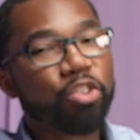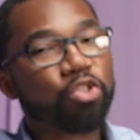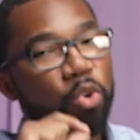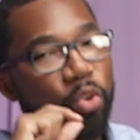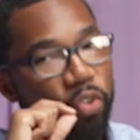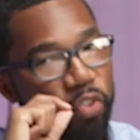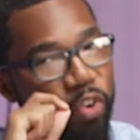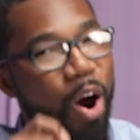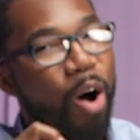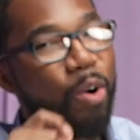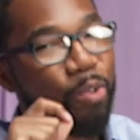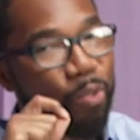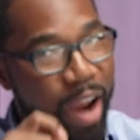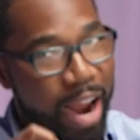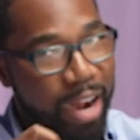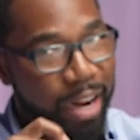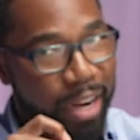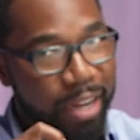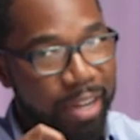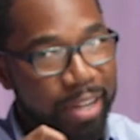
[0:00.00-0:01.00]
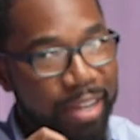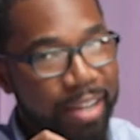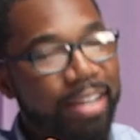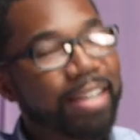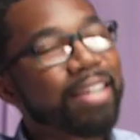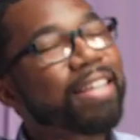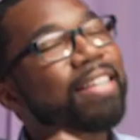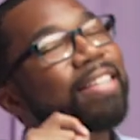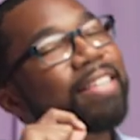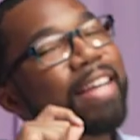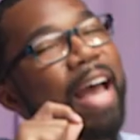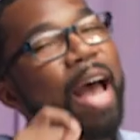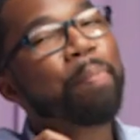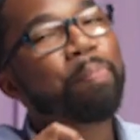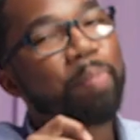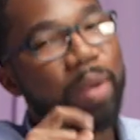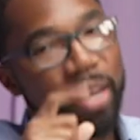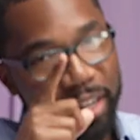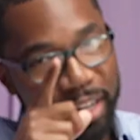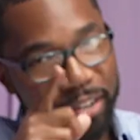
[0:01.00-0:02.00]
So if y'all ready,
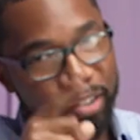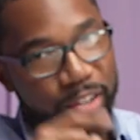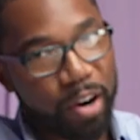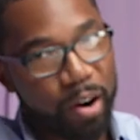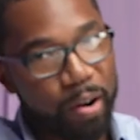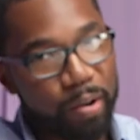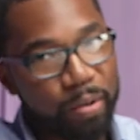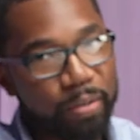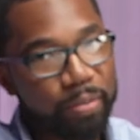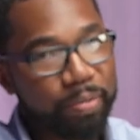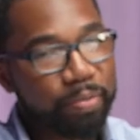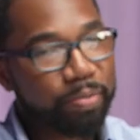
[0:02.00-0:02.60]
tap in. Let's go.